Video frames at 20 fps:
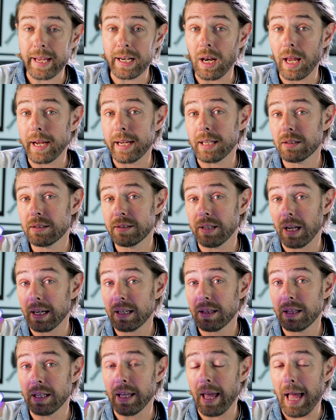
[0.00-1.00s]
a light
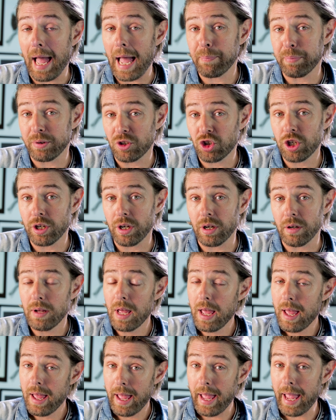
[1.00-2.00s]
like the Aperture
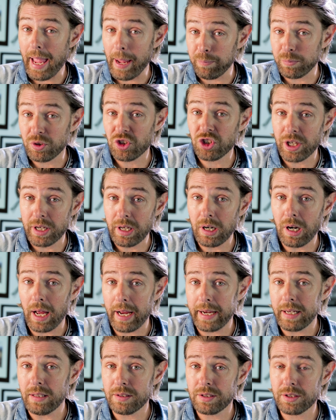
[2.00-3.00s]
MC
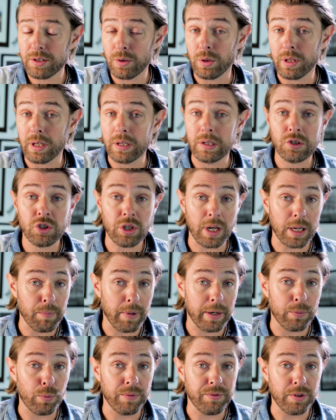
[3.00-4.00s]
light. You can check
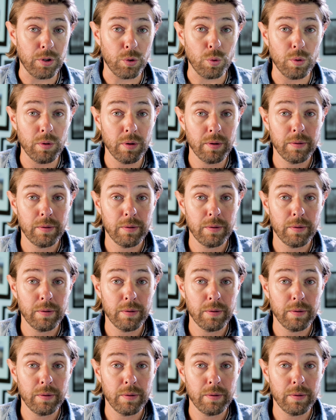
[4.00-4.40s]
my review